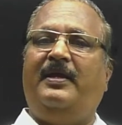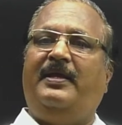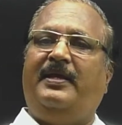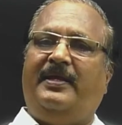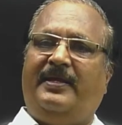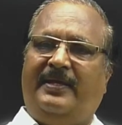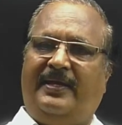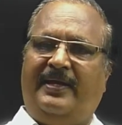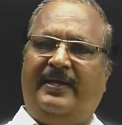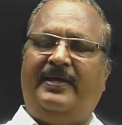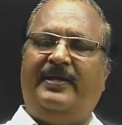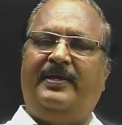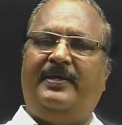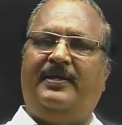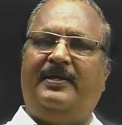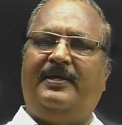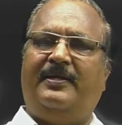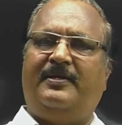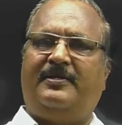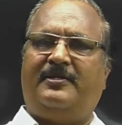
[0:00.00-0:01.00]

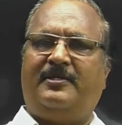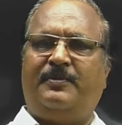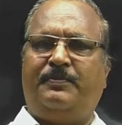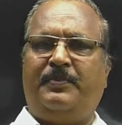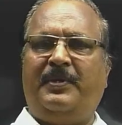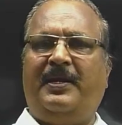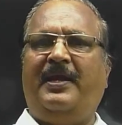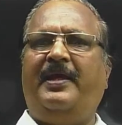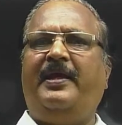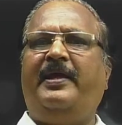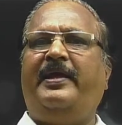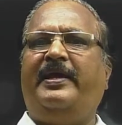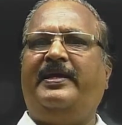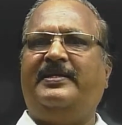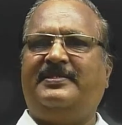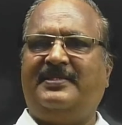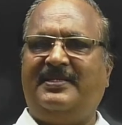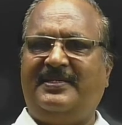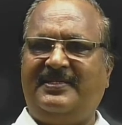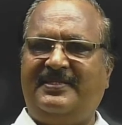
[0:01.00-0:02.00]
AAA,
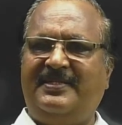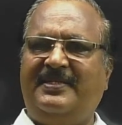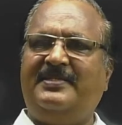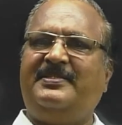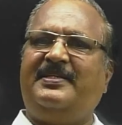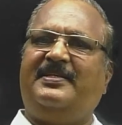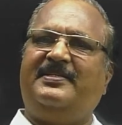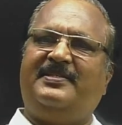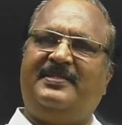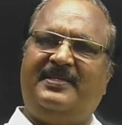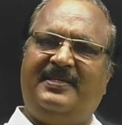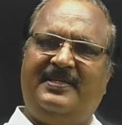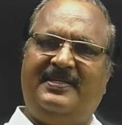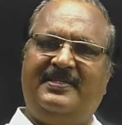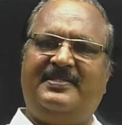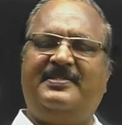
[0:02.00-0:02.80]
SSS, SAS,